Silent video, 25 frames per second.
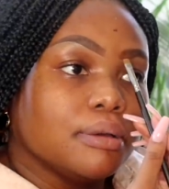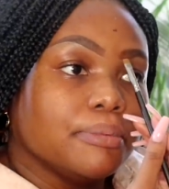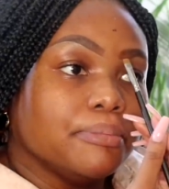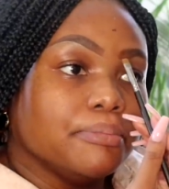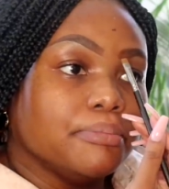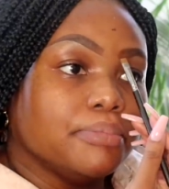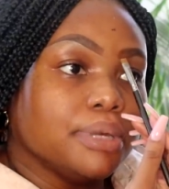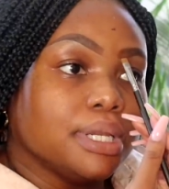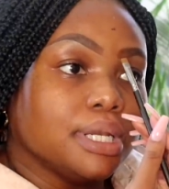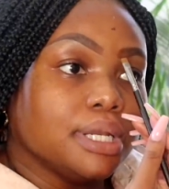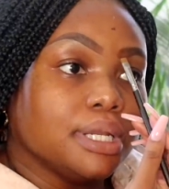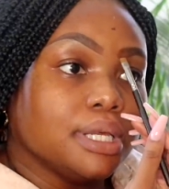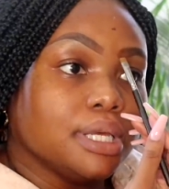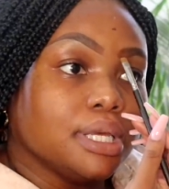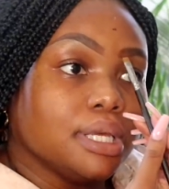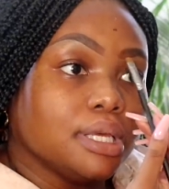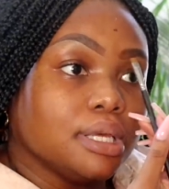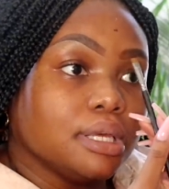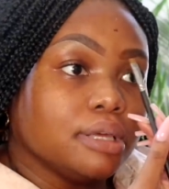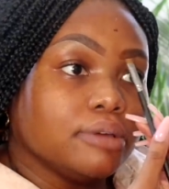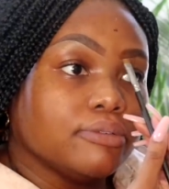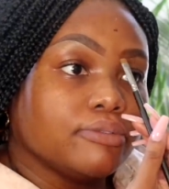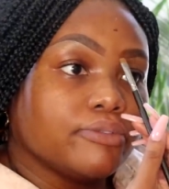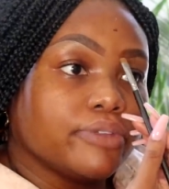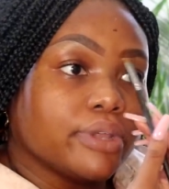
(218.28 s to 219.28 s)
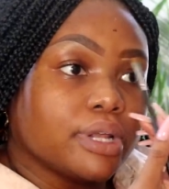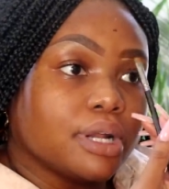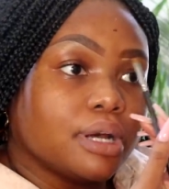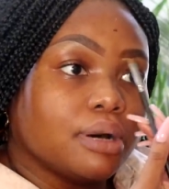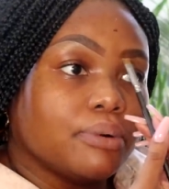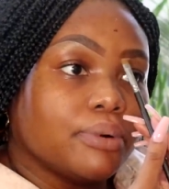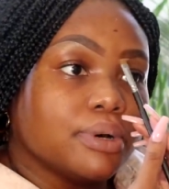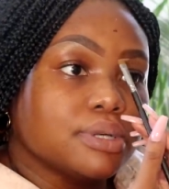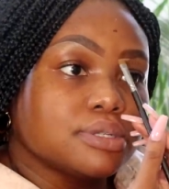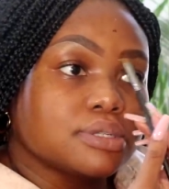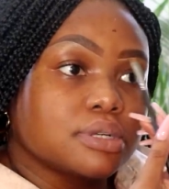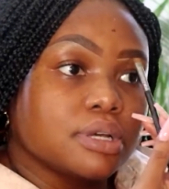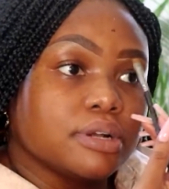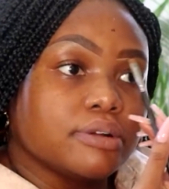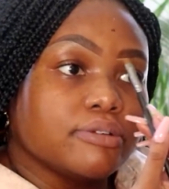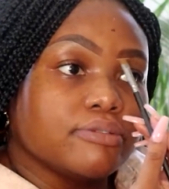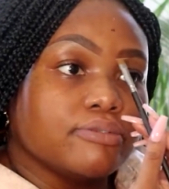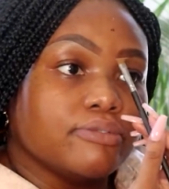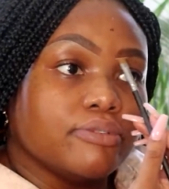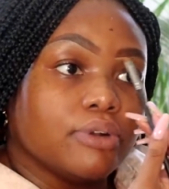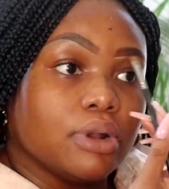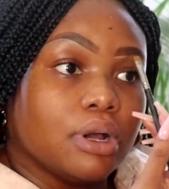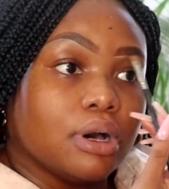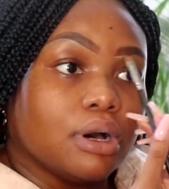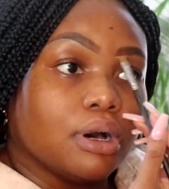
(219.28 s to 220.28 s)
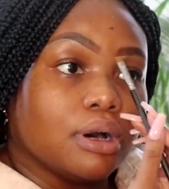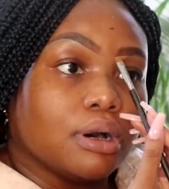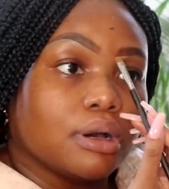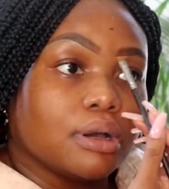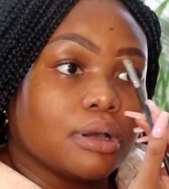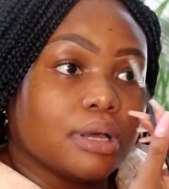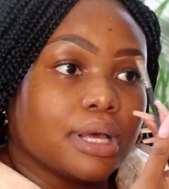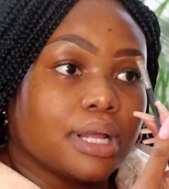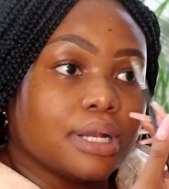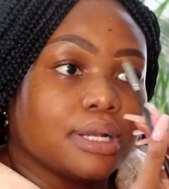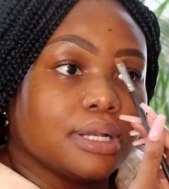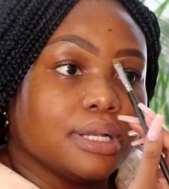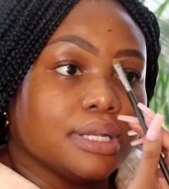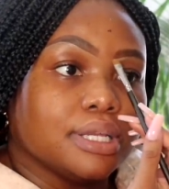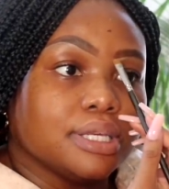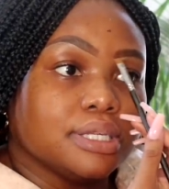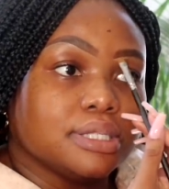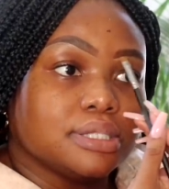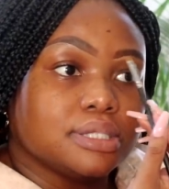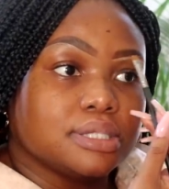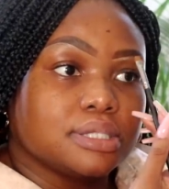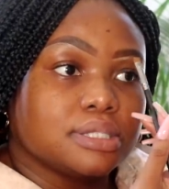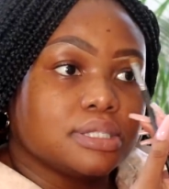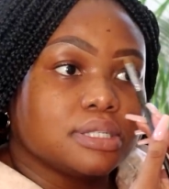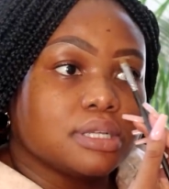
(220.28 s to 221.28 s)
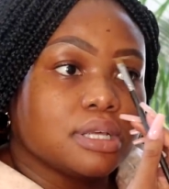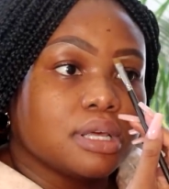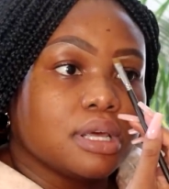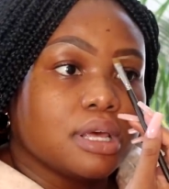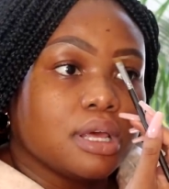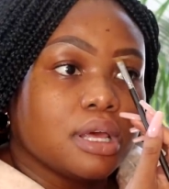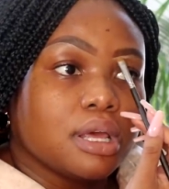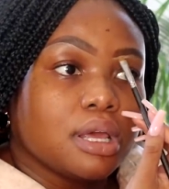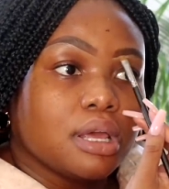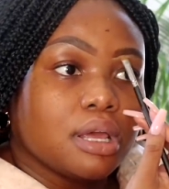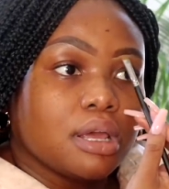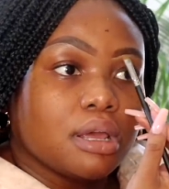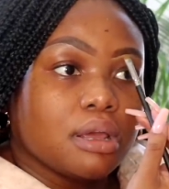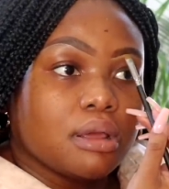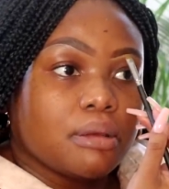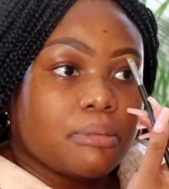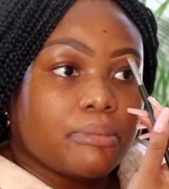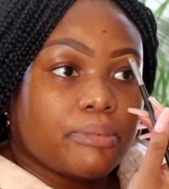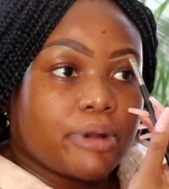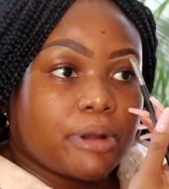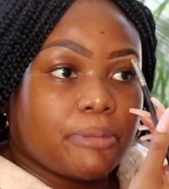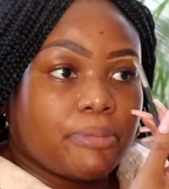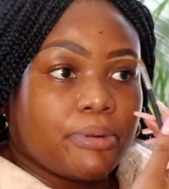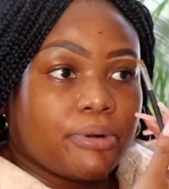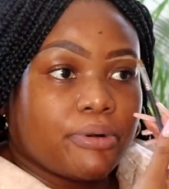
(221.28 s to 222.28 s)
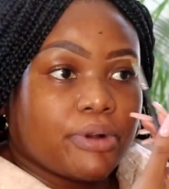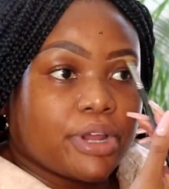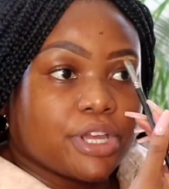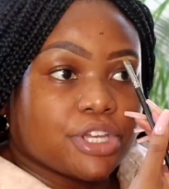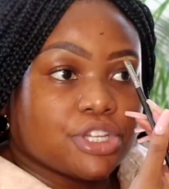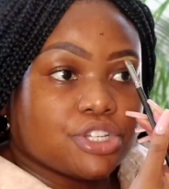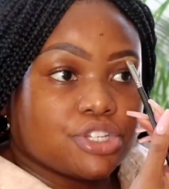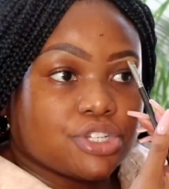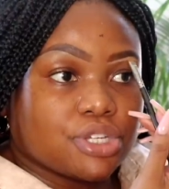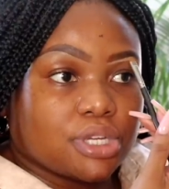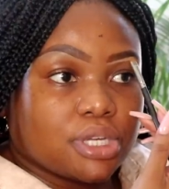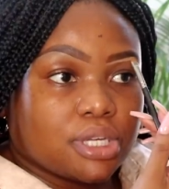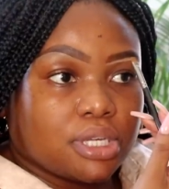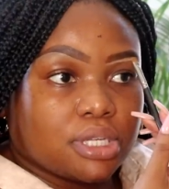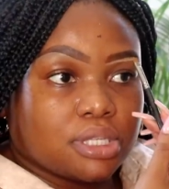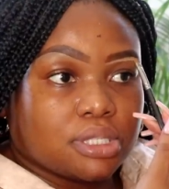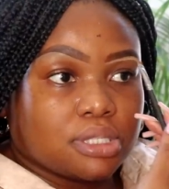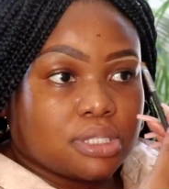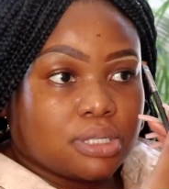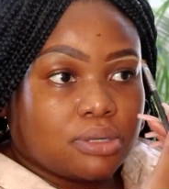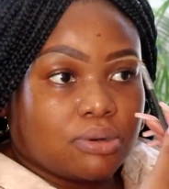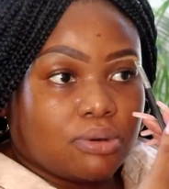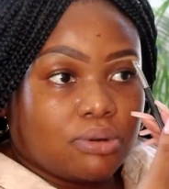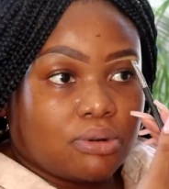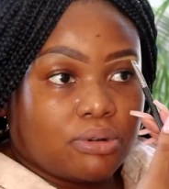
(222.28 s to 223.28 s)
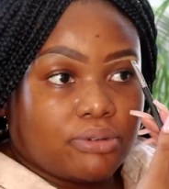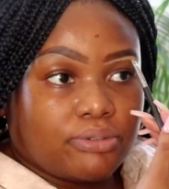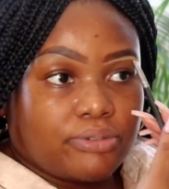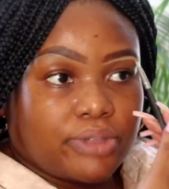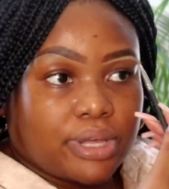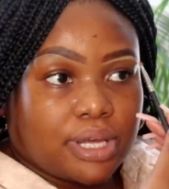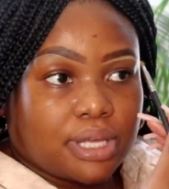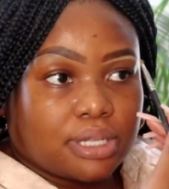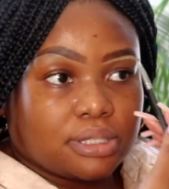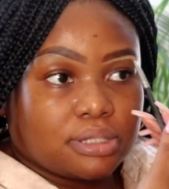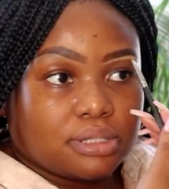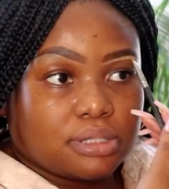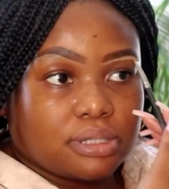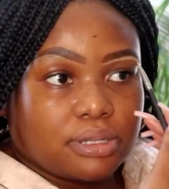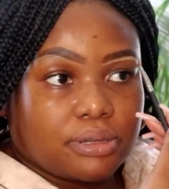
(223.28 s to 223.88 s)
believe that I was gonna vlog at least preparations and all of that.